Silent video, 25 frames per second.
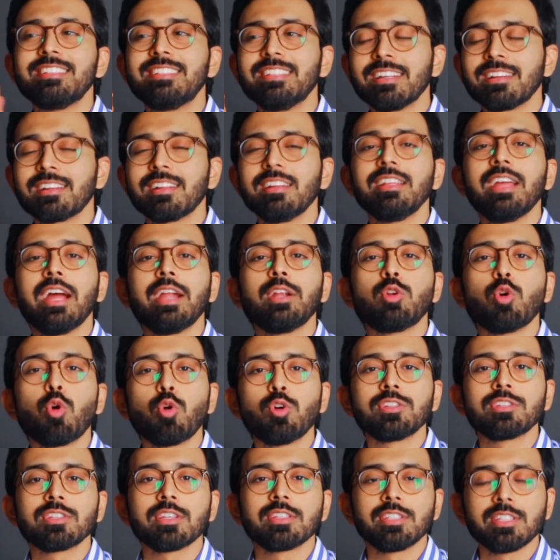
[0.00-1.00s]
Generally I
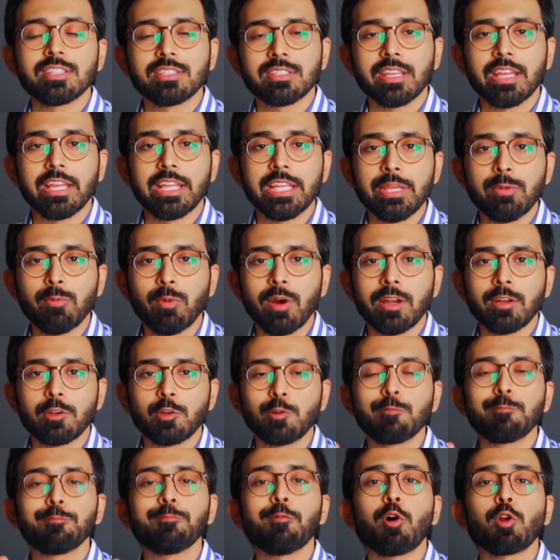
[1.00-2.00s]
don't suggest anyone
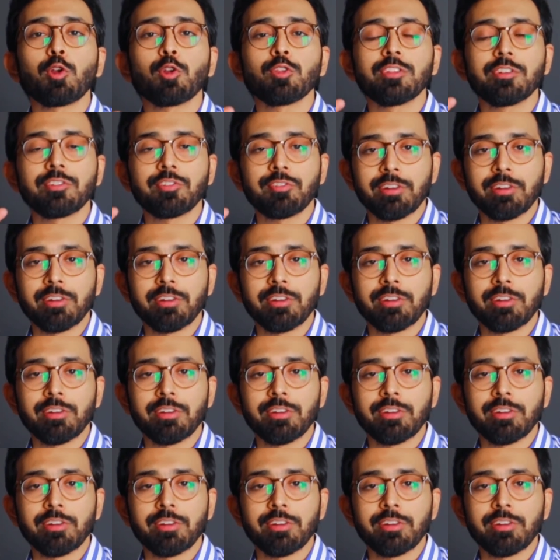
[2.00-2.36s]
to follow the